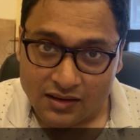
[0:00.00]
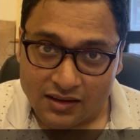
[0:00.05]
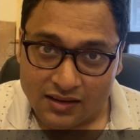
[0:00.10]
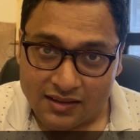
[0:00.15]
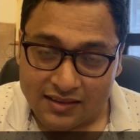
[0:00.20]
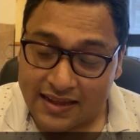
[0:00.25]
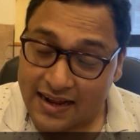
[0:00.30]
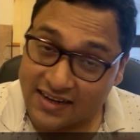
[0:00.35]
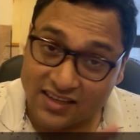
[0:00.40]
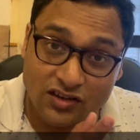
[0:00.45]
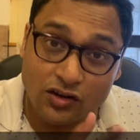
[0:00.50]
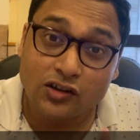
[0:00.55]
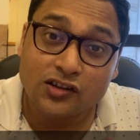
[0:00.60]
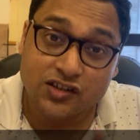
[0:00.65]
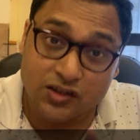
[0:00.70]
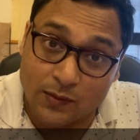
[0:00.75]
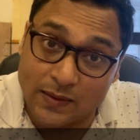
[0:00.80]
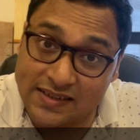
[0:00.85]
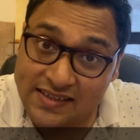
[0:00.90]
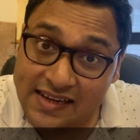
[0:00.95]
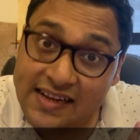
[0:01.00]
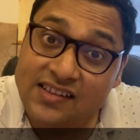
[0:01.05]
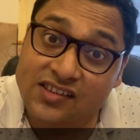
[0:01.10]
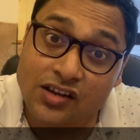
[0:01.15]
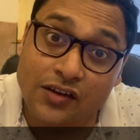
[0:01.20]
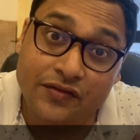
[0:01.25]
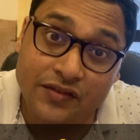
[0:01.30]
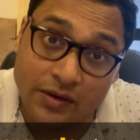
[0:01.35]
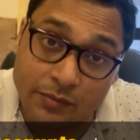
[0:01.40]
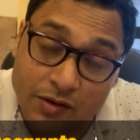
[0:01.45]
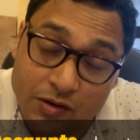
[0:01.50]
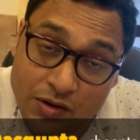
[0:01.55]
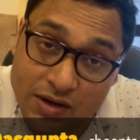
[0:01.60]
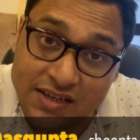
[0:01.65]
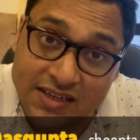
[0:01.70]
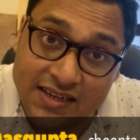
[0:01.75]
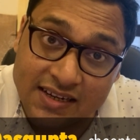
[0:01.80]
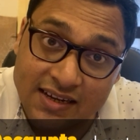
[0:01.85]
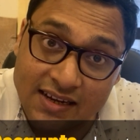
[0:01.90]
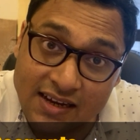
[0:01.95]
That's also a sense of
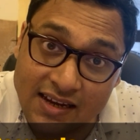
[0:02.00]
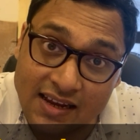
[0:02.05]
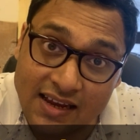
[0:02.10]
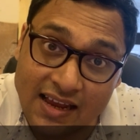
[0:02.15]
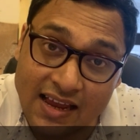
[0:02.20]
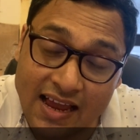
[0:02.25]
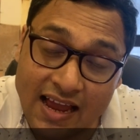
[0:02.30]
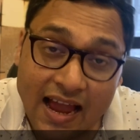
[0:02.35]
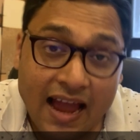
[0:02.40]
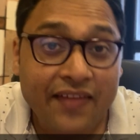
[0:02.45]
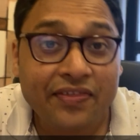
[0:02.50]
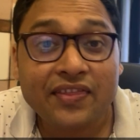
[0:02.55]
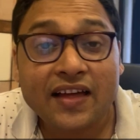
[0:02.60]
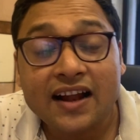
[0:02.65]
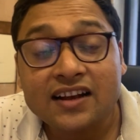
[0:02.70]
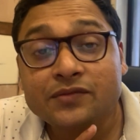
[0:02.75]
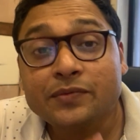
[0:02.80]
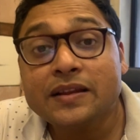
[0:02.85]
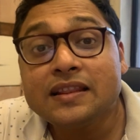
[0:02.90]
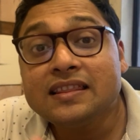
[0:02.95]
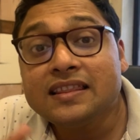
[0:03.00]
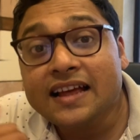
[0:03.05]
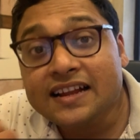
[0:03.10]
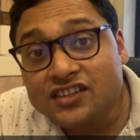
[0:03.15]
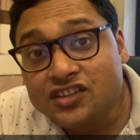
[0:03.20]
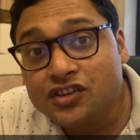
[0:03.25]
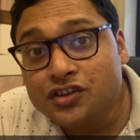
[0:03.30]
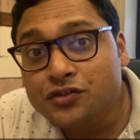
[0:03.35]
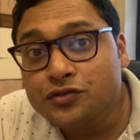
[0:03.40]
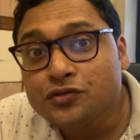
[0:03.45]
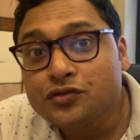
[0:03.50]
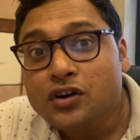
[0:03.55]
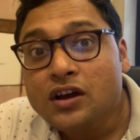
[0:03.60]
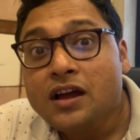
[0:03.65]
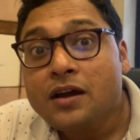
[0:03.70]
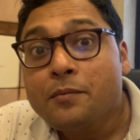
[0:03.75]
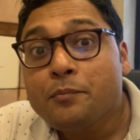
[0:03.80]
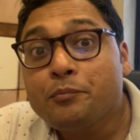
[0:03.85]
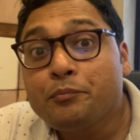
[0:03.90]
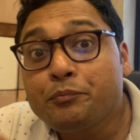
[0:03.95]
community, and that will let you
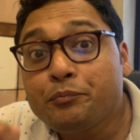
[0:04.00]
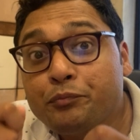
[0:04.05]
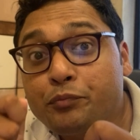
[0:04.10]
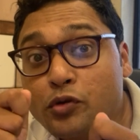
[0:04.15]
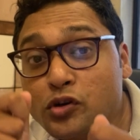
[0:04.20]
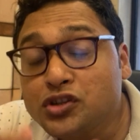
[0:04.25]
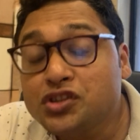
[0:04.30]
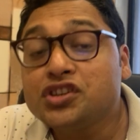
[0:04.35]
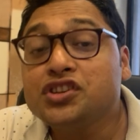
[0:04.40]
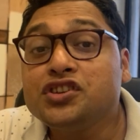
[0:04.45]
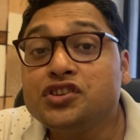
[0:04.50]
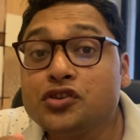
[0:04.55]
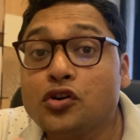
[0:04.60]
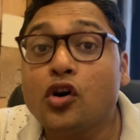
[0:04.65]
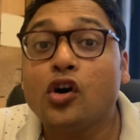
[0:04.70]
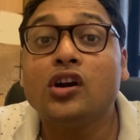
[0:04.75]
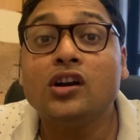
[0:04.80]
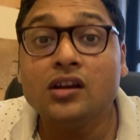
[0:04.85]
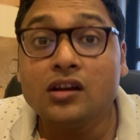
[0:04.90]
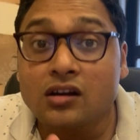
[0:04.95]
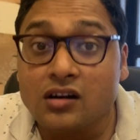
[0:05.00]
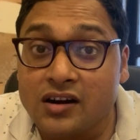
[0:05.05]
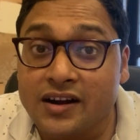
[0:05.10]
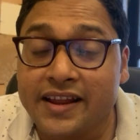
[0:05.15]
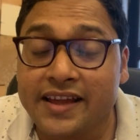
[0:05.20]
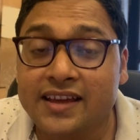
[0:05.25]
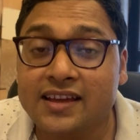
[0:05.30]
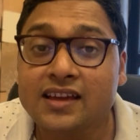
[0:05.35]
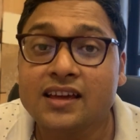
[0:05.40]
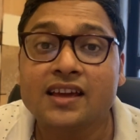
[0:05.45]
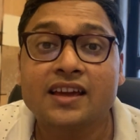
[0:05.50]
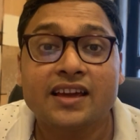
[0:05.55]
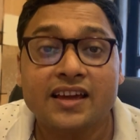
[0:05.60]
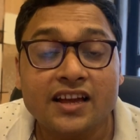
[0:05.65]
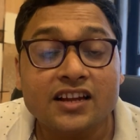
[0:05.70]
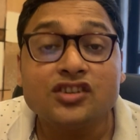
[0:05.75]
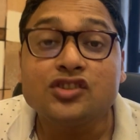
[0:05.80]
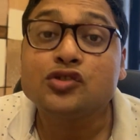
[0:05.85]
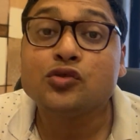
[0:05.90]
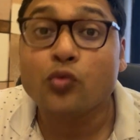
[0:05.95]
put your learning
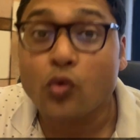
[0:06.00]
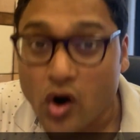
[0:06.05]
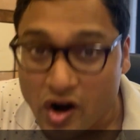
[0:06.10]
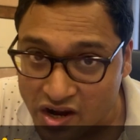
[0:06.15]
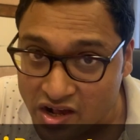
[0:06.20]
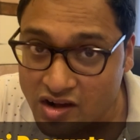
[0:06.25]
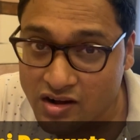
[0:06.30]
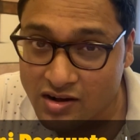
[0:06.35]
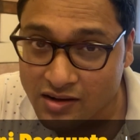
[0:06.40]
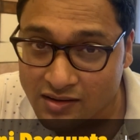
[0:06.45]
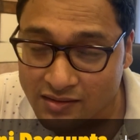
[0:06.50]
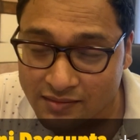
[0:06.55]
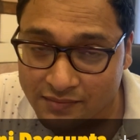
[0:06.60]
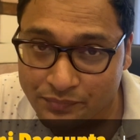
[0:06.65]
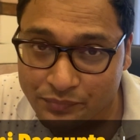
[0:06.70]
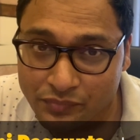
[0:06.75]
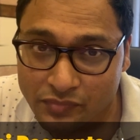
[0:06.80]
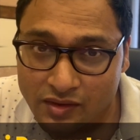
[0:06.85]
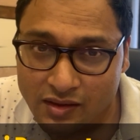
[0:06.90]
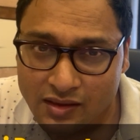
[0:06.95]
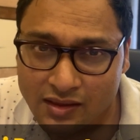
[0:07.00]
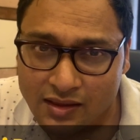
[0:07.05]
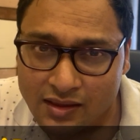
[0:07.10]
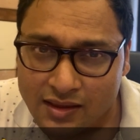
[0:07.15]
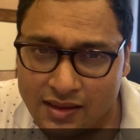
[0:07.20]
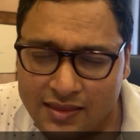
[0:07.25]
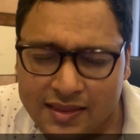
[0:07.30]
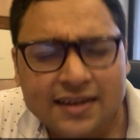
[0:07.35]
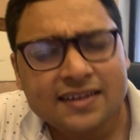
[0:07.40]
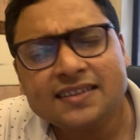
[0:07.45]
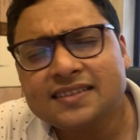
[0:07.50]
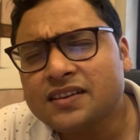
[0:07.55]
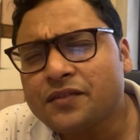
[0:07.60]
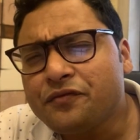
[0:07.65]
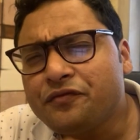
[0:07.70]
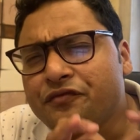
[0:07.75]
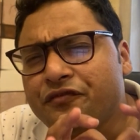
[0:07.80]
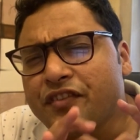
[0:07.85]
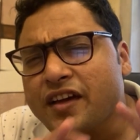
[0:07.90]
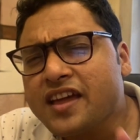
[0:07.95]
into work. That is a
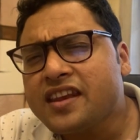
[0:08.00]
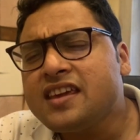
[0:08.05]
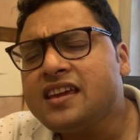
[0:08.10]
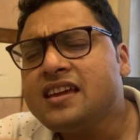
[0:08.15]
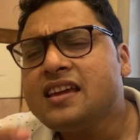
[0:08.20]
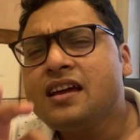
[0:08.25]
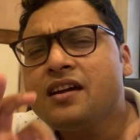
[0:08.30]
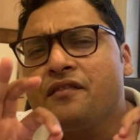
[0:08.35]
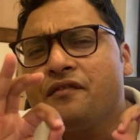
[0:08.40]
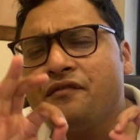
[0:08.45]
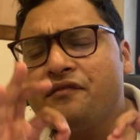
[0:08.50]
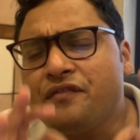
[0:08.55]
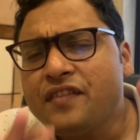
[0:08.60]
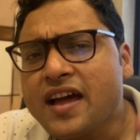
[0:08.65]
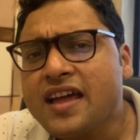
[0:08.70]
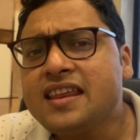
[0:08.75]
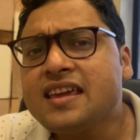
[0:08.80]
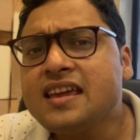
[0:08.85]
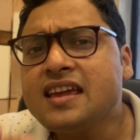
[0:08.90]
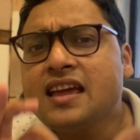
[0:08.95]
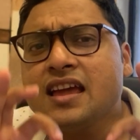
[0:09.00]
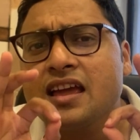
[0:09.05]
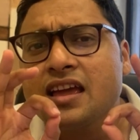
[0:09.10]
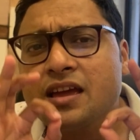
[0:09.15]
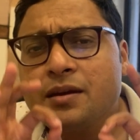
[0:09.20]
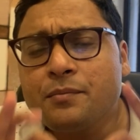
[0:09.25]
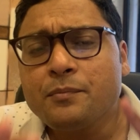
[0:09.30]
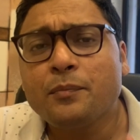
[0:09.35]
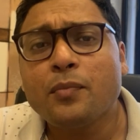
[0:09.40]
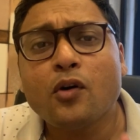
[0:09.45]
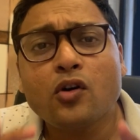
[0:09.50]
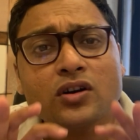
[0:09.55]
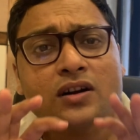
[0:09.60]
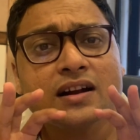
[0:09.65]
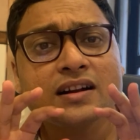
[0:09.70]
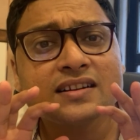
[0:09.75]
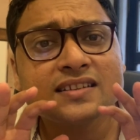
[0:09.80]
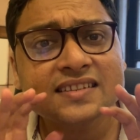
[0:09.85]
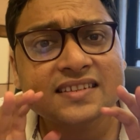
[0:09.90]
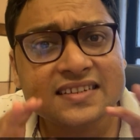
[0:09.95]
very, very
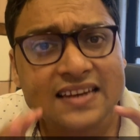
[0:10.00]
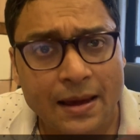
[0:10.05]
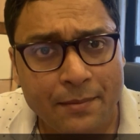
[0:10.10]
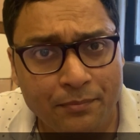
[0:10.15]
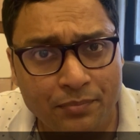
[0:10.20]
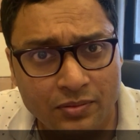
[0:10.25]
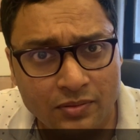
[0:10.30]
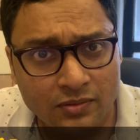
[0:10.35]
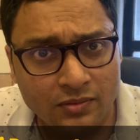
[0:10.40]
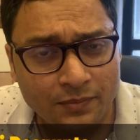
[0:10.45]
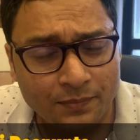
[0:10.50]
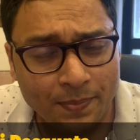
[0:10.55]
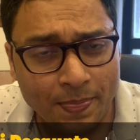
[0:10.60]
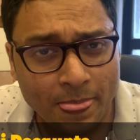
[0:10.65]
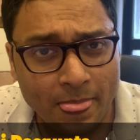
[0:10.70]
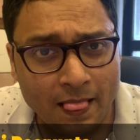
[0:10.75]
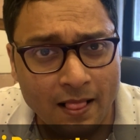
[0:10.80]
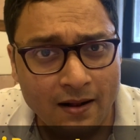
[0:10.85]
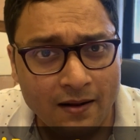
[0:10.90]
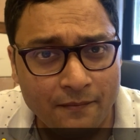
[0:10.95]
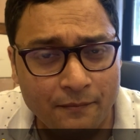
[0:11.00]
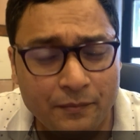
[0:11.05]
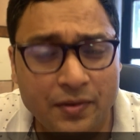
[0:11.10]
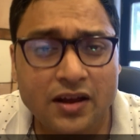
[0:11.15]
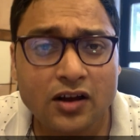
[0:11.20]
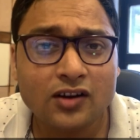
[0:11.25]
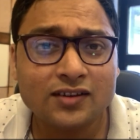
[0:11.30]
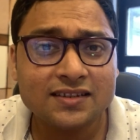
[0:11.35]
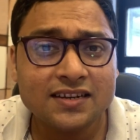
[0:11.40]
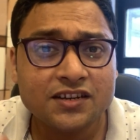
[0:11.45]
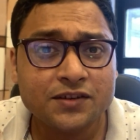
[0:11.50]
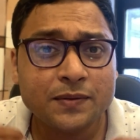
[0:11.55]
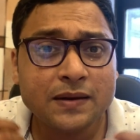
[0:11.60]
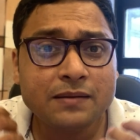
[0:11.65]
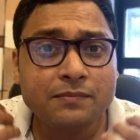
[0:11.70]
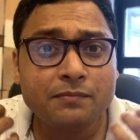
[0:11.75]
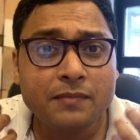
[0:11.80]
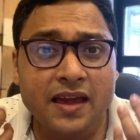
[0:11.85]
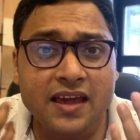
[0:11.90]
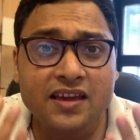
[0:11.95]
important step because it will
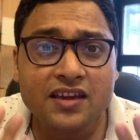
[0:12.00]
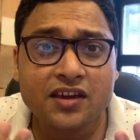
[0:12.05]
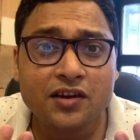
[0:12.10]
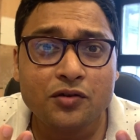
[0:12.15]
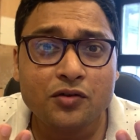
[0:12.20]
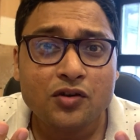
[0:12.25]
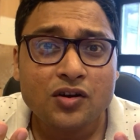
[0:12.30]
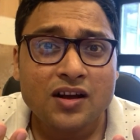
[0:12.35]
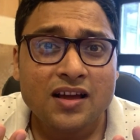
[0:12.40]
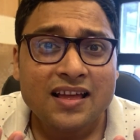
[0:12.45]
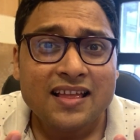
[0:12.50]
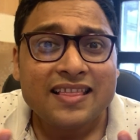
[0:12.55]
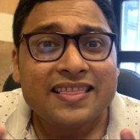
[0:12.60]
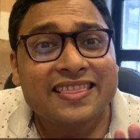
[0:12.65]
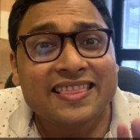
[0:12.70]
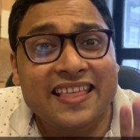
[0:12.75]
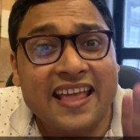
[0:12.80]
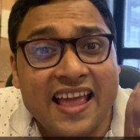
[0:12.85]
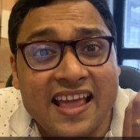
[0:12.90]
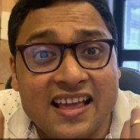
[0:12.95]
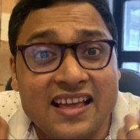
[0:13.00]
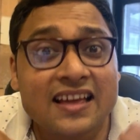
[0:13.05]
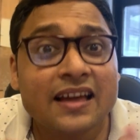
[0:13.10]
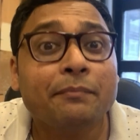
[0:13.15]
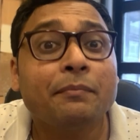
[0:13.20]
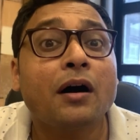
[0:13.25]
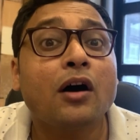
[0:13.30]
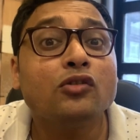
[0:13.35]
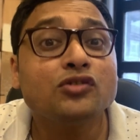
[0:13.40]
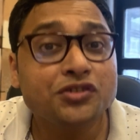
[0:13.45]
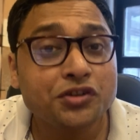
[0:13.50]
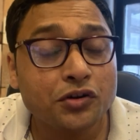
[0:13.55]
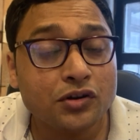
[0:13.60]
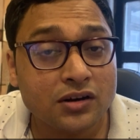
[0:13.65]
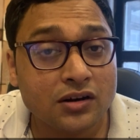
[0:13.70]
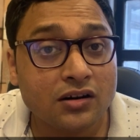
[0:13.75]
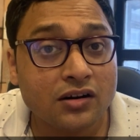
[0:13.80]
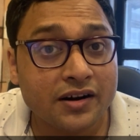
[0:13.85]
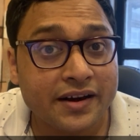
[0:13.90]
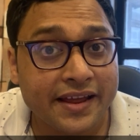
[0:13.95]
make you think about your
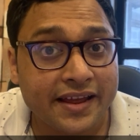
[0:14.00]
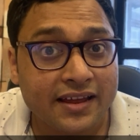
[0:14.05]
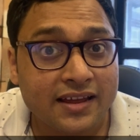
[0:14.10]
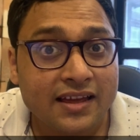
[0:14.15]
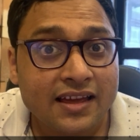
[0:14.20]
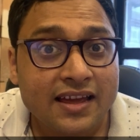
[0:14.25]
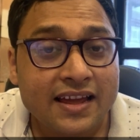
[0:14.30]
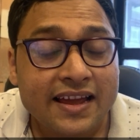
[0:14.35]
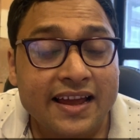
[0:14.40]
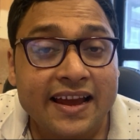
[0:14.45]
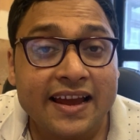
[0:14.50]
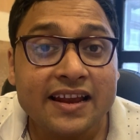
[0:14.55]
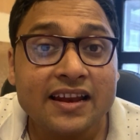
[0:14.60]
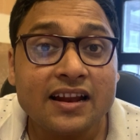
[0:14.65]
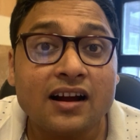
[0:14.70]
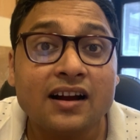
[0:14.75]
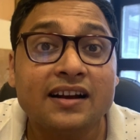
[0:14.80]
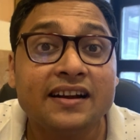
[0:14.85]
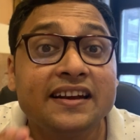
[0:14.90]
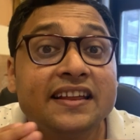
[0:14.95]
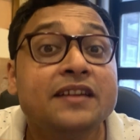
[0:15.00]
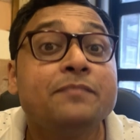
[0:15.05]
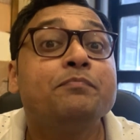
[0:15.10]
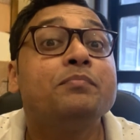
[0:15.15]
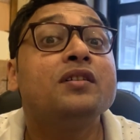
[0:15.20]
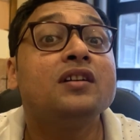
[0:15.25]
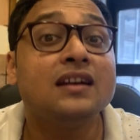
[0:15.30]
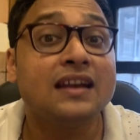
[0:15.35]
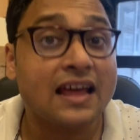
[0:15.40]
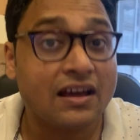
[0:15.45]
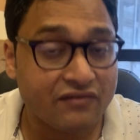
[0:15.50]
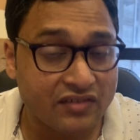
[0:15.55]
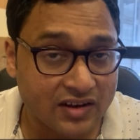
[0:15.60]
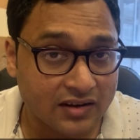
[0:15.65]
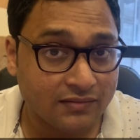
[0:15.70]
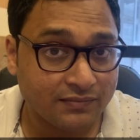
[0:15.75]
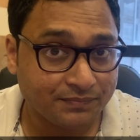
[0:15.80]
learning in a deeper level.